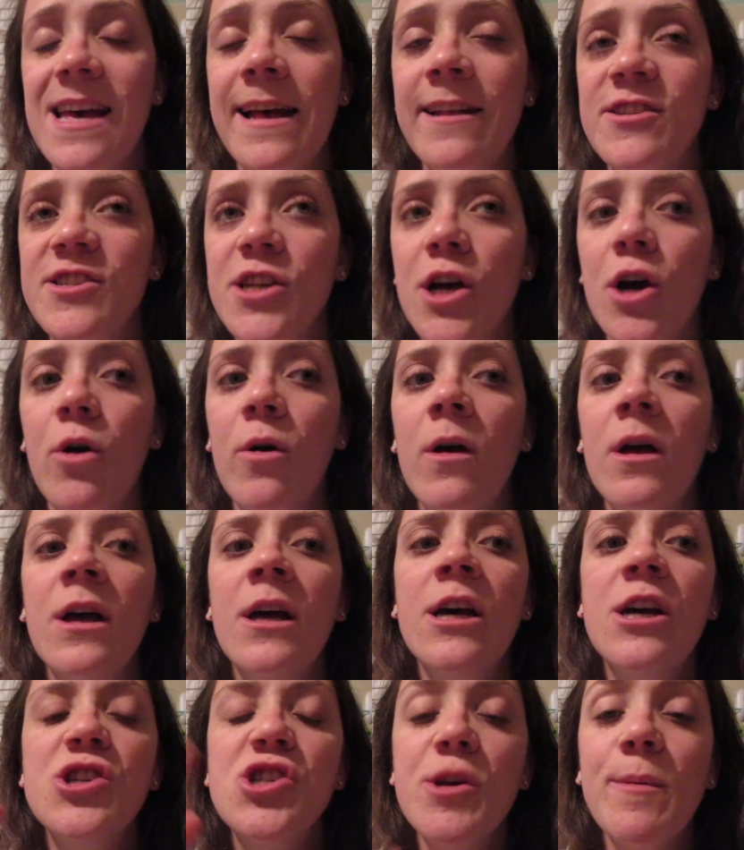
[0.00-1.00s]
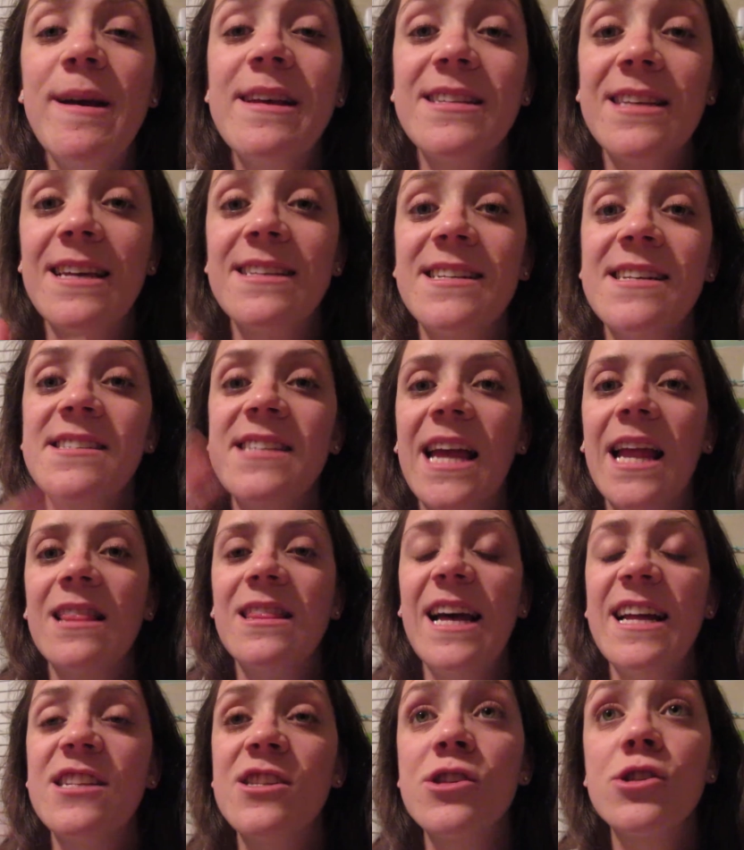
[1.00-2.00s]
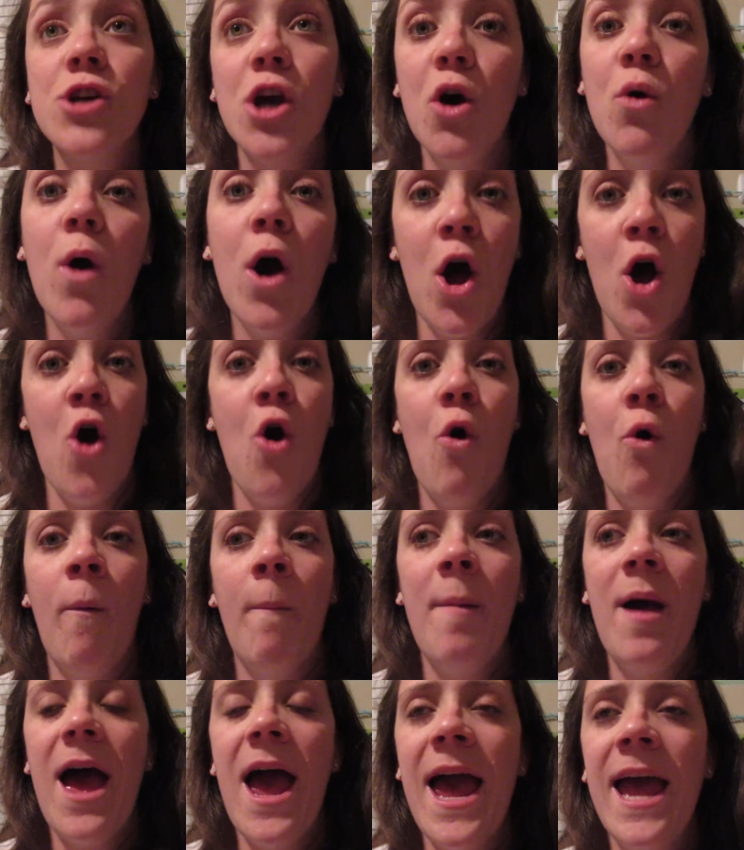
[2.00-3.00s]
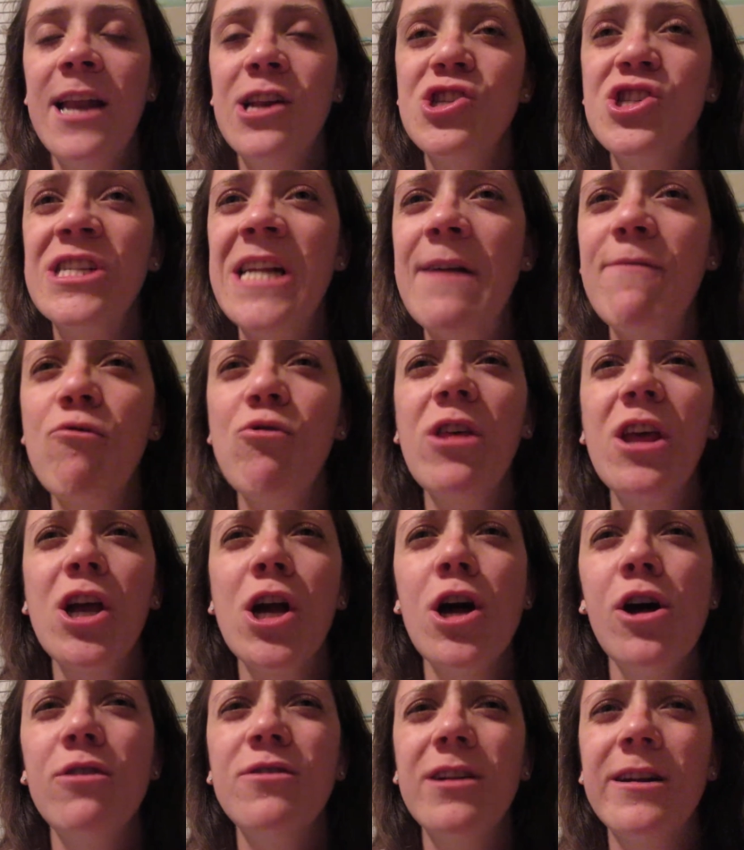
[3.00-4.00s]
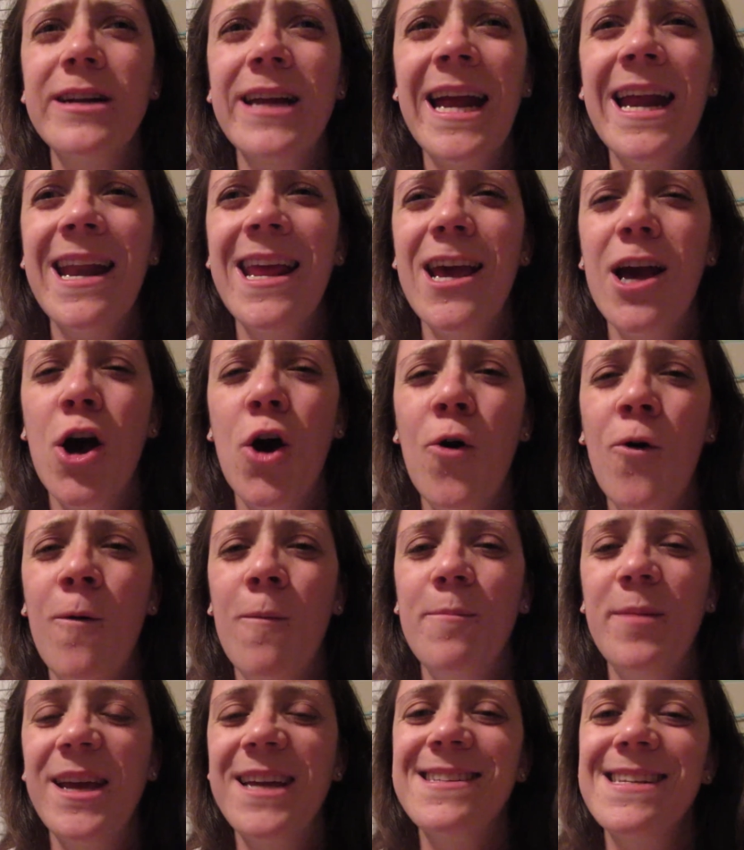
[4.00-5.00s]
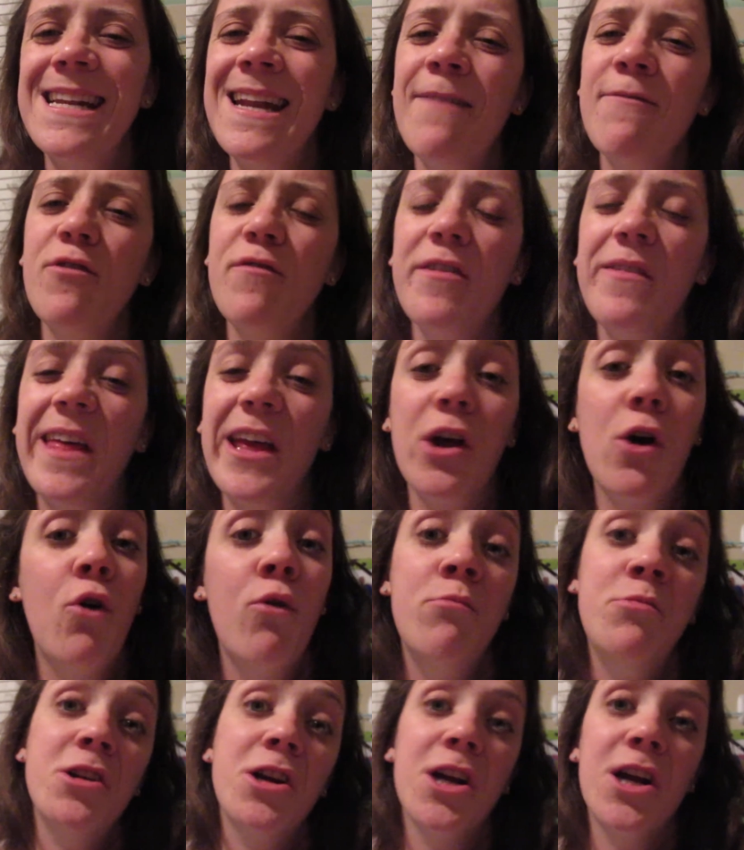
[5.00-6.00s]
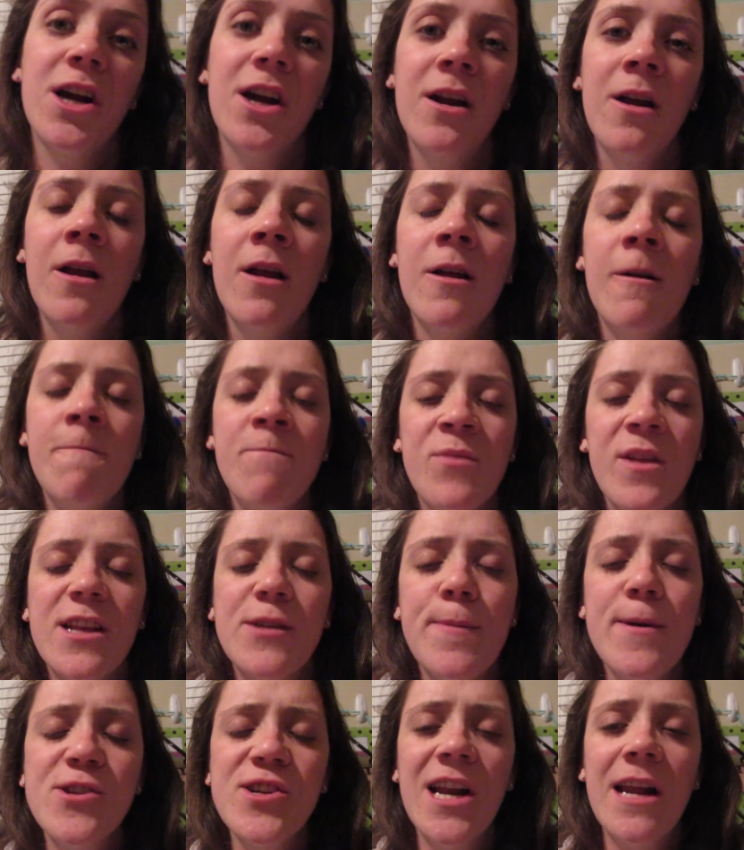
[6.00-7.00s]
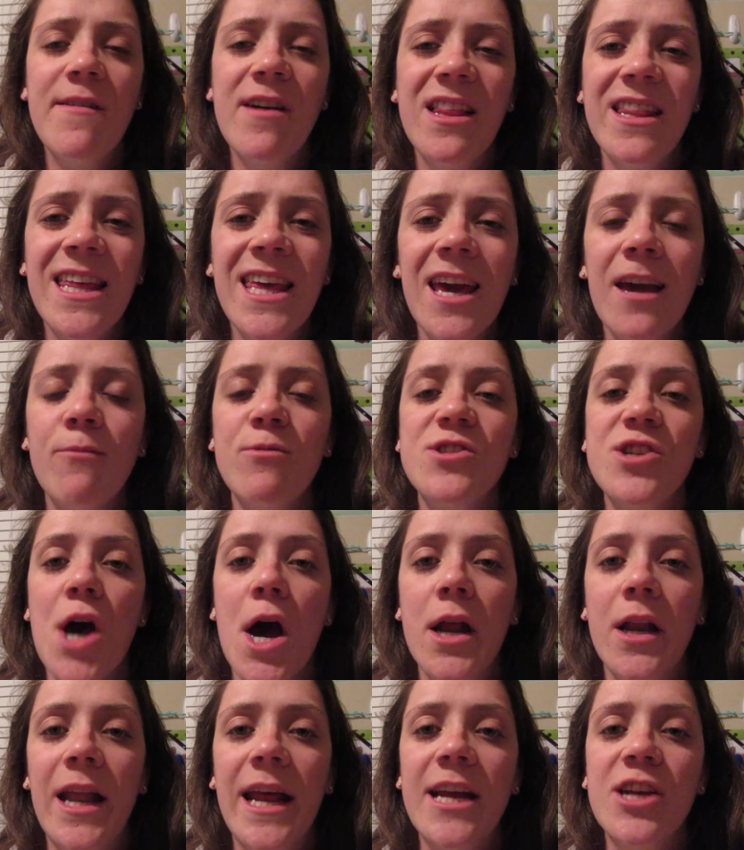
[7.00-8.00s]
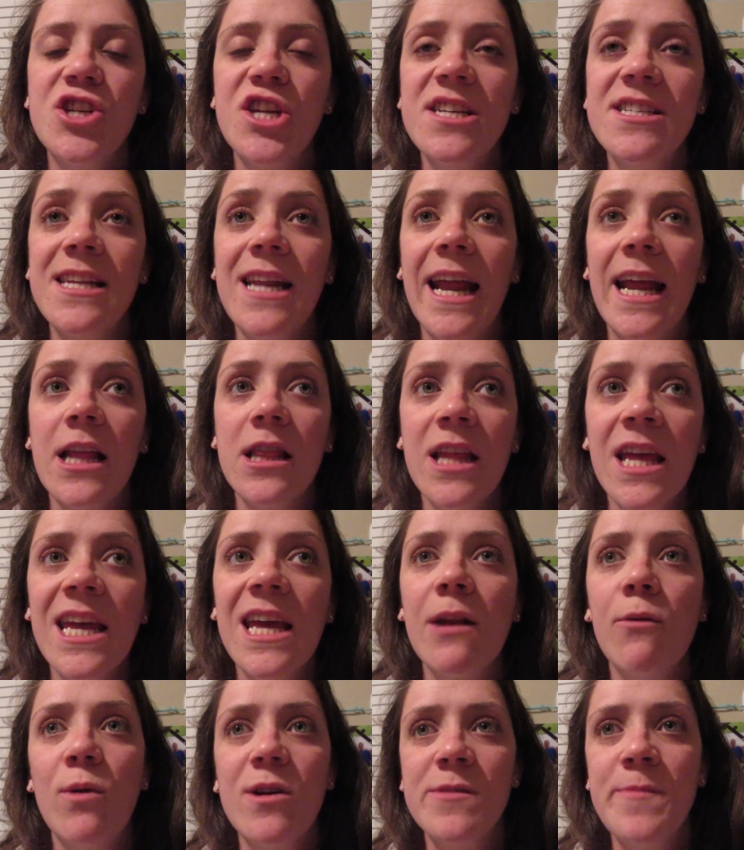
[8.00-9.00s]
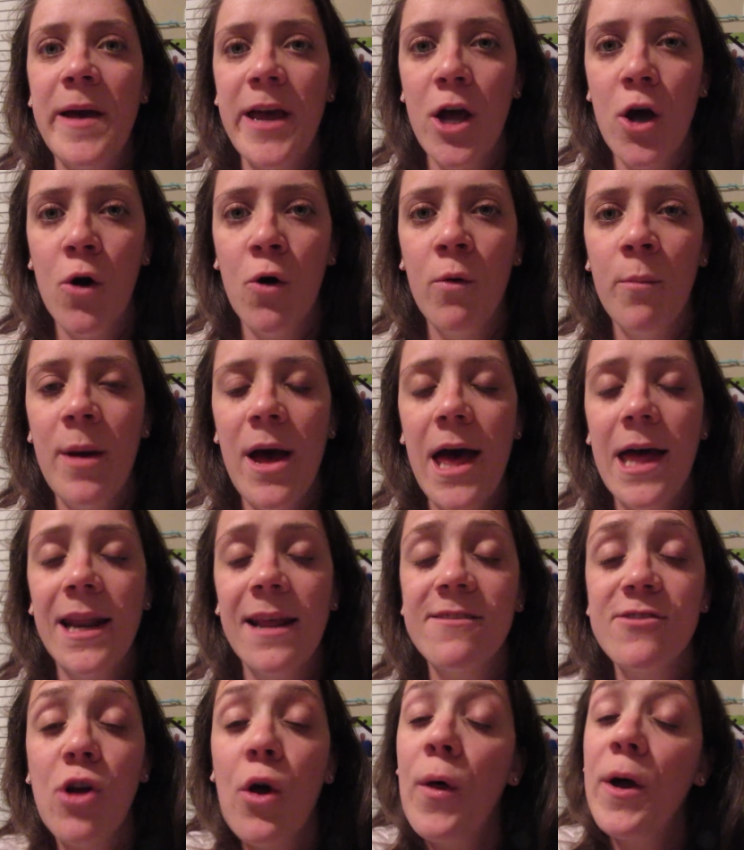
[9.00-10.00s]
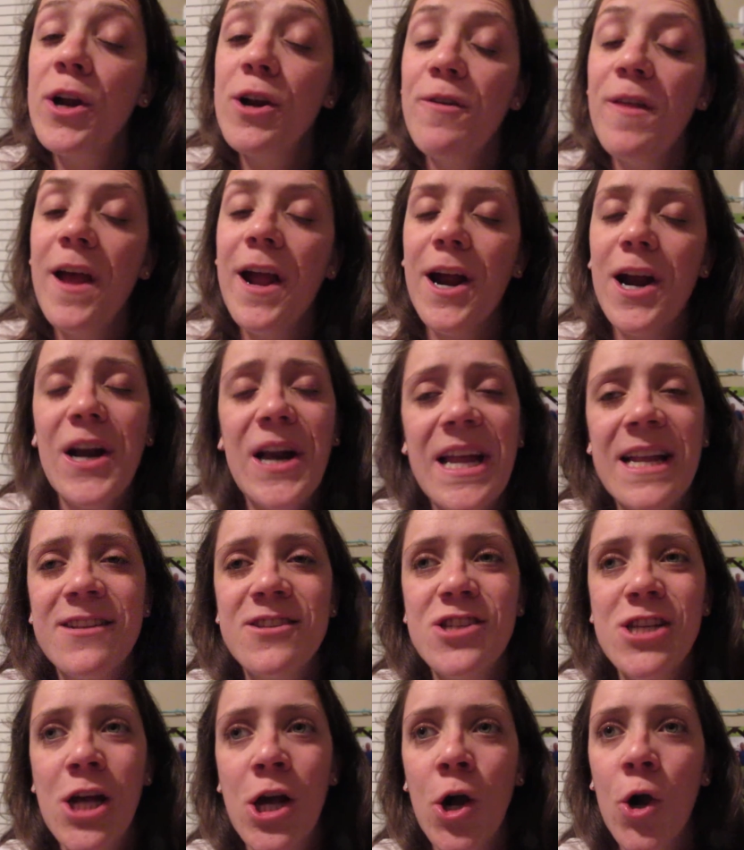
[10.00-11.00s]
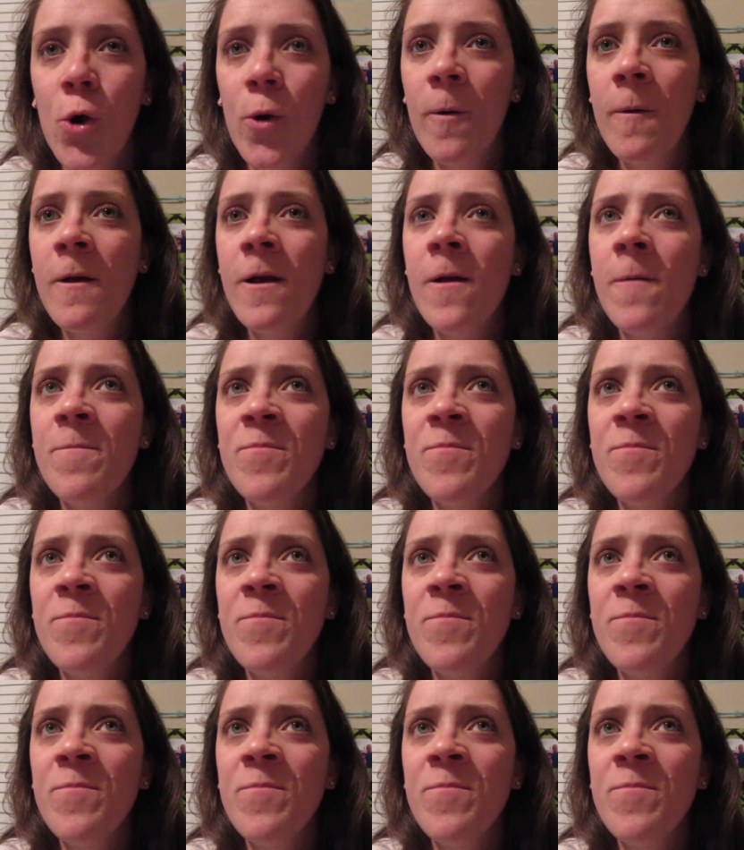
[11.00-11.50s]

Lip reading: And so she basically says, like, let's go home. And she never really called Arcadia home because it never felt like home to her. Especially now that Lincoln was gone. Like, she said, like, Lincoln was my home, and he's no longer there. And so